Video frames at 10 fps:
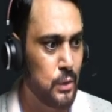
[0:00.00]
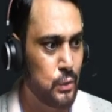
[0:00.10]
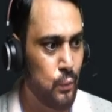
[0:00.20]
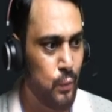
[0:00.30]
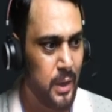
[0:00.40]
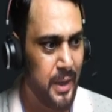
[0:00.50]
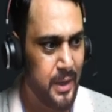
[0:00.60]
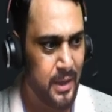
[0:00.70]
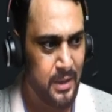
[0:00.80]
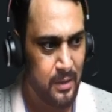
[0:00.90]
So what I
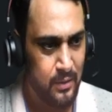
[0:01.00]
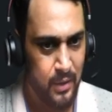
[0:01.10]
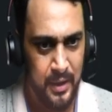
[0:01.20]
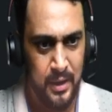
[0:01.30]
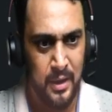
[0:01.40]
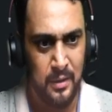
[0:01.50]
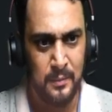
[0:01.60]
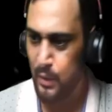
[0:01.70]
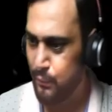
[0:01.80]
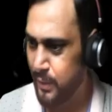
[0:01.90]
can write here,
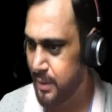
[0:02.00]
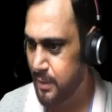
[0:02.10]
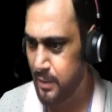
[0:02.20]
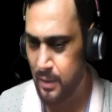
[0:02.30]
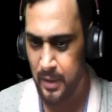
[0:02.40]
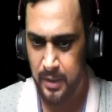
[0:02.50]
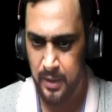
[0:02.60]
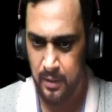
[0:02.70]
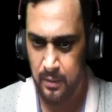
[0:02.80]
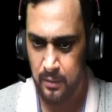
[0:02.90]
if I click
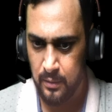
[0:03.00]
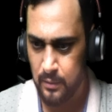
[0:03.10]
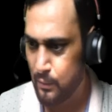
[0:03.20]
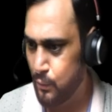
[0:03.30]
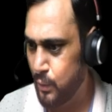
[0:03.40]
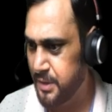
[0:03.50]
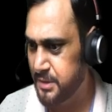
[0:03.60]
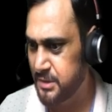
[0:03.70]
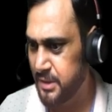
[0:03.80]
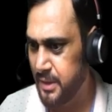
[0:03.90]
here, what is the
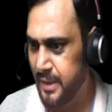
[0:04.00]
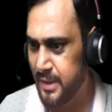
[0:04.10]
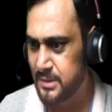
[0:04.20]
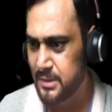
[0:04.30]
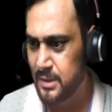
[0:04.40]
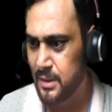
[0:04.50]
syntax?